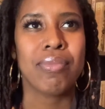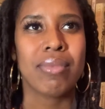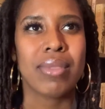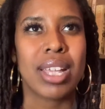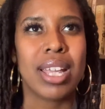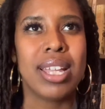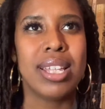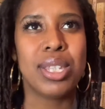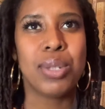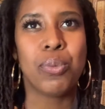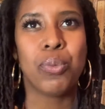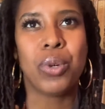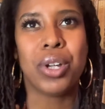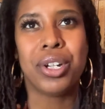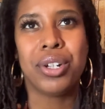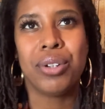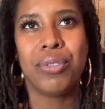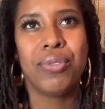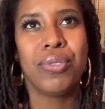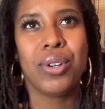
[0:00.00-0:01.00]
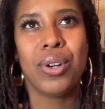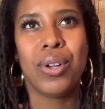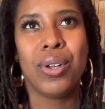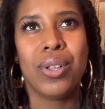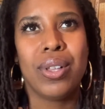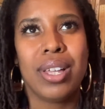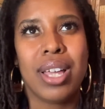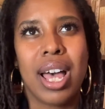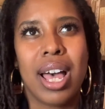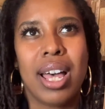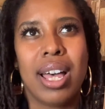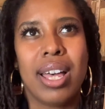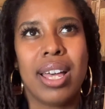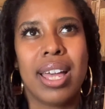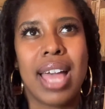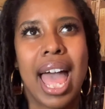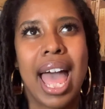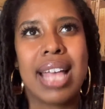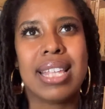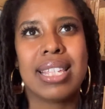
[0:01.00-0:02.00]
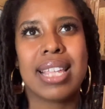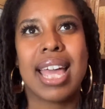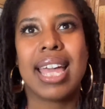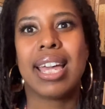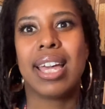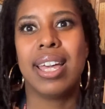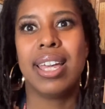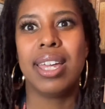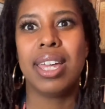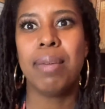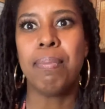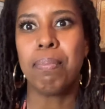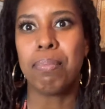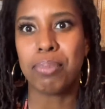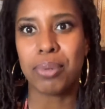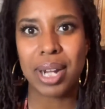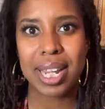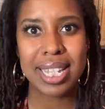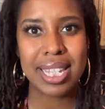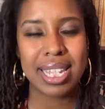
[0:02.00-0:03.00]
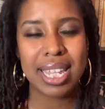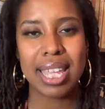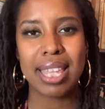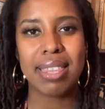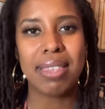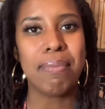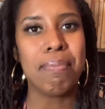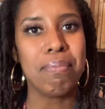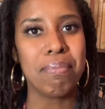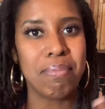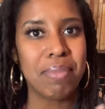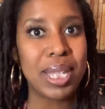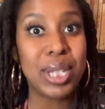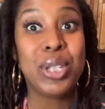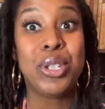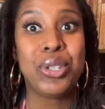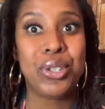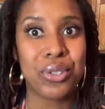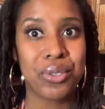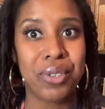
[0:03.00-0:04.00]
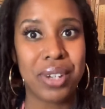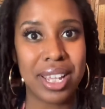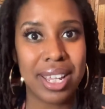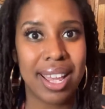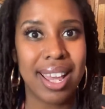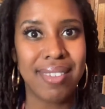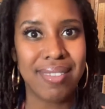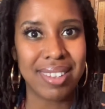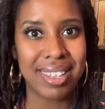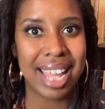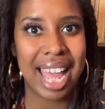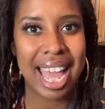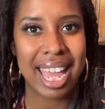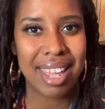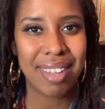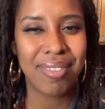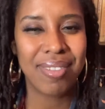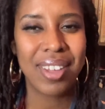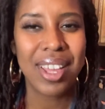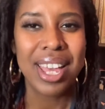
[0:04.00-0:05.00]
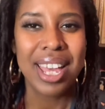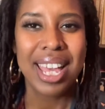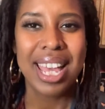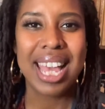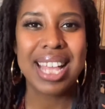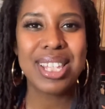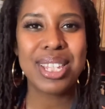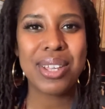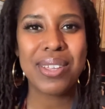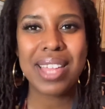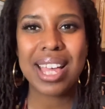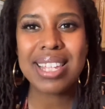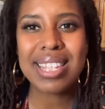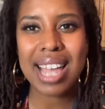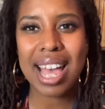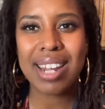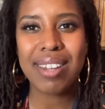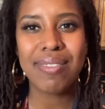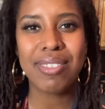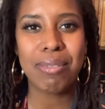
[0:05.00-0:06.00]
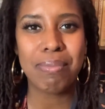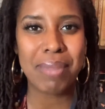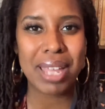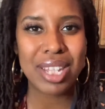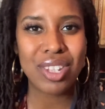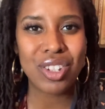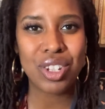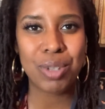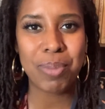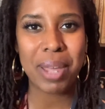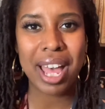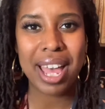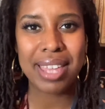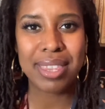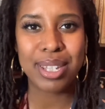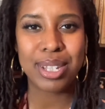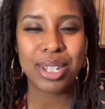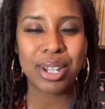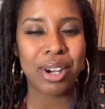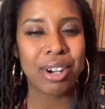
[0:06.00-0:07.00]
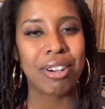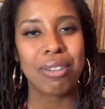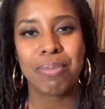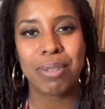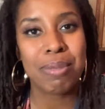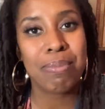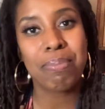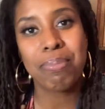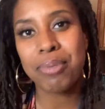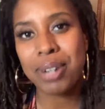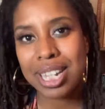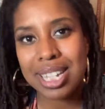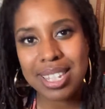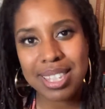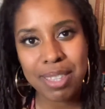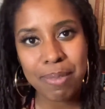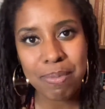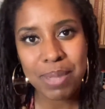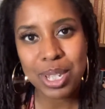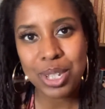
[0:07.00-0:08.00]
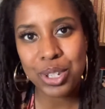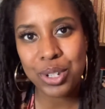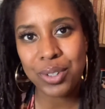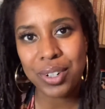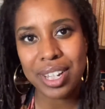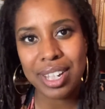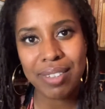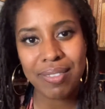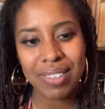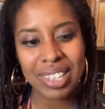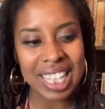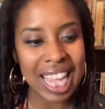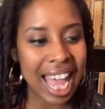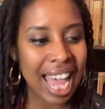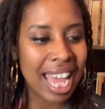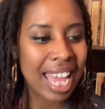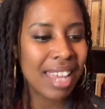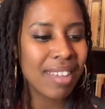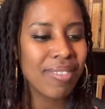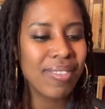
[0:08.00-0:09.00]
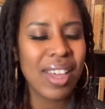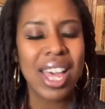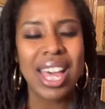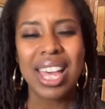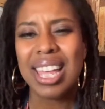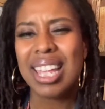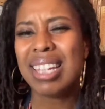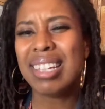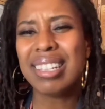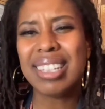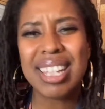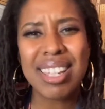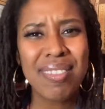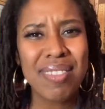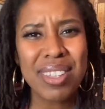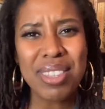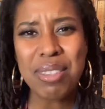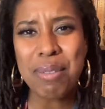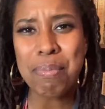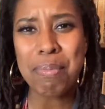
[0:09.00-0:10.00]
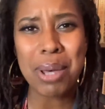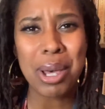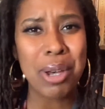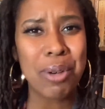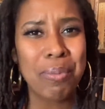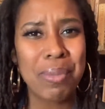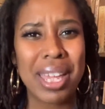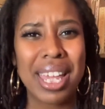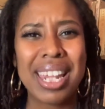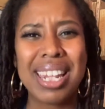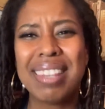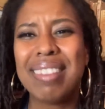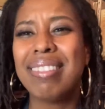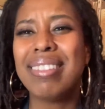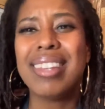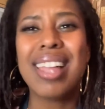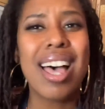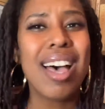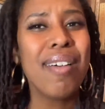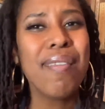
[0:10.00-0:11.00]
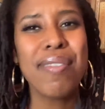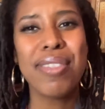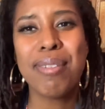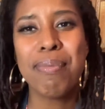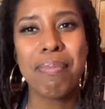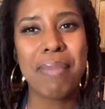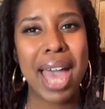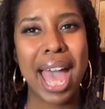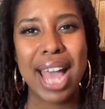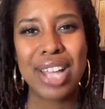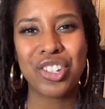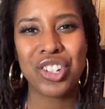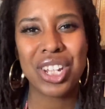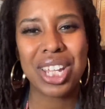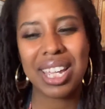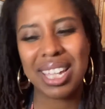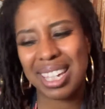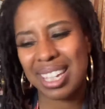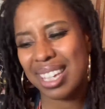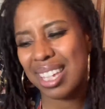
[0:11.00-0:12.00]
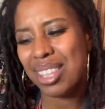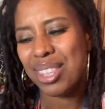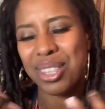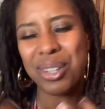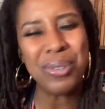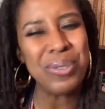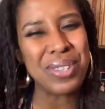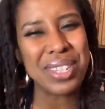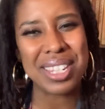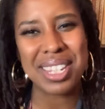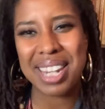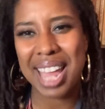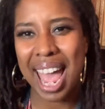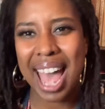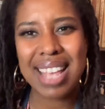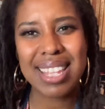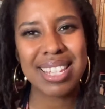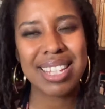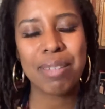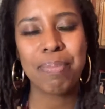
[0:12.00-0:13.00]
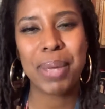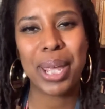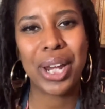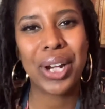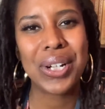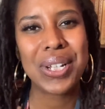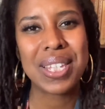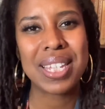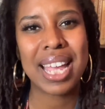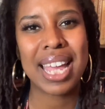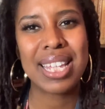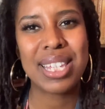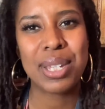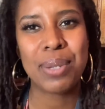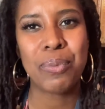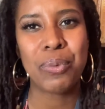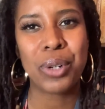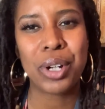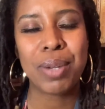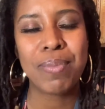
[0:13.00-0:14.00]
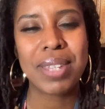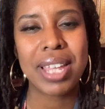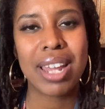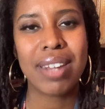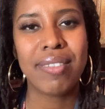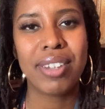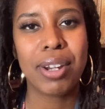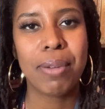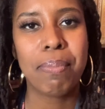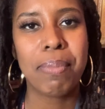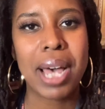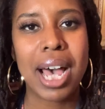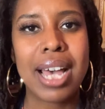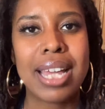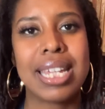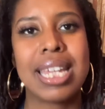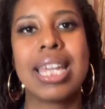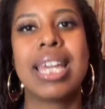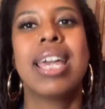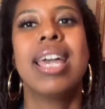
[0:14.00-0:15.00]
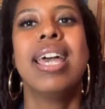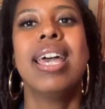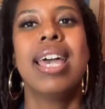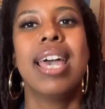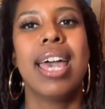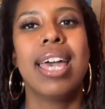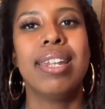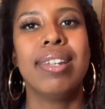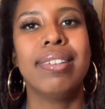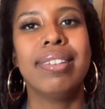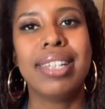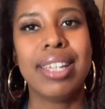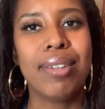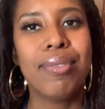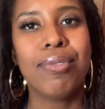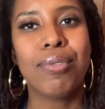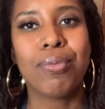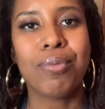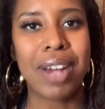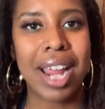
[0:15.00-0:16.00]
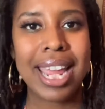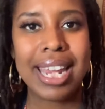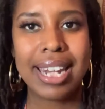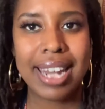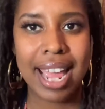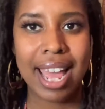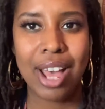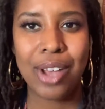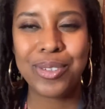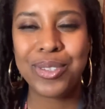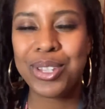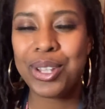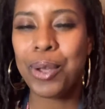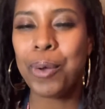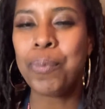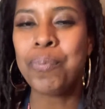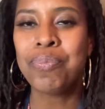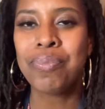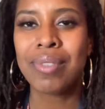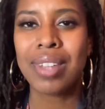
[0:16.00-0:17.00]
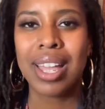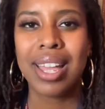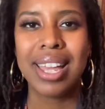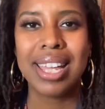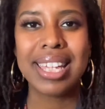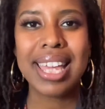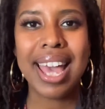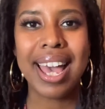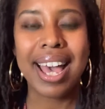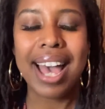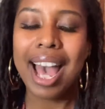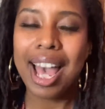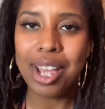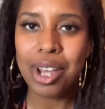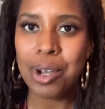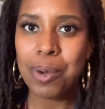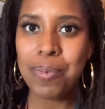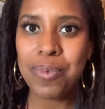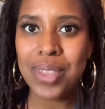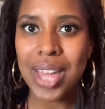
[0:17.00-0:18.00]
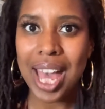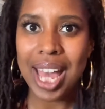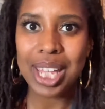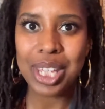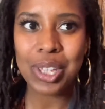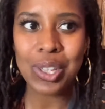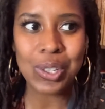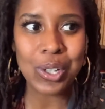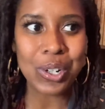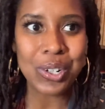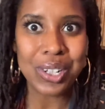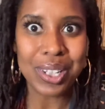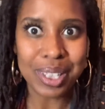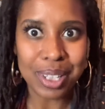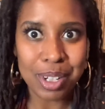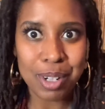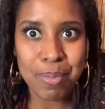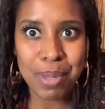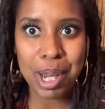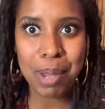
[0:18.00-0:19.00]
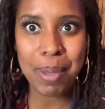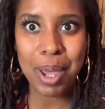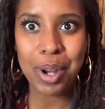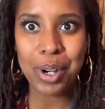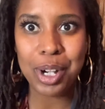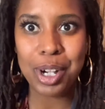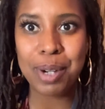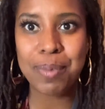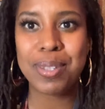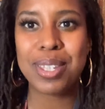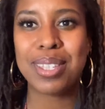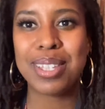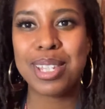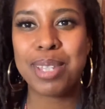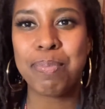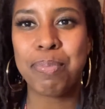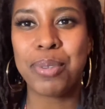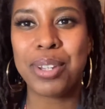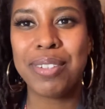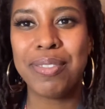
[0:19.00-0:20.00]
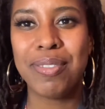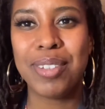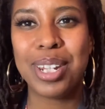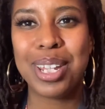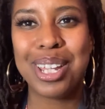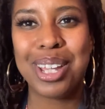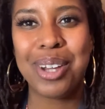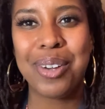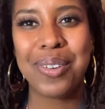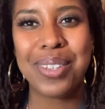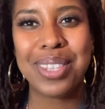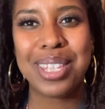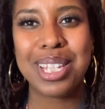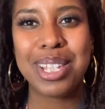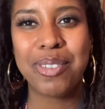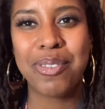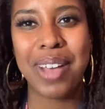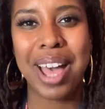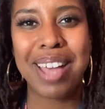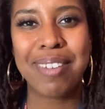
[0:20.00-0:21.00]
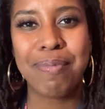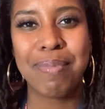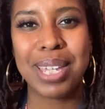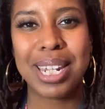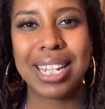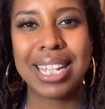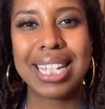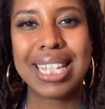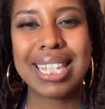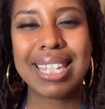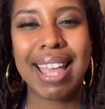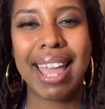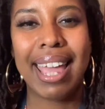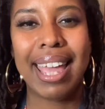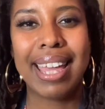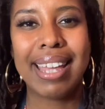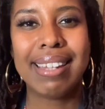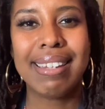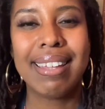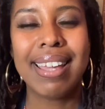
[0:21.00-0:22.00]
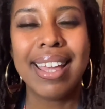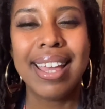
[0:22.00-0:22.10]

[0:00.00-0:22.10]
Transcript: It's wonderful as like embracing the mystery of life. And so that's kind of the message behind this herb. Embrace the mystery of life, live in the moment, love the magic, get those nasty parasites and worms out of your body, and live right now. So yeah, I hope that you learned a little bit about herbs in this brief video in these 5 minutes, and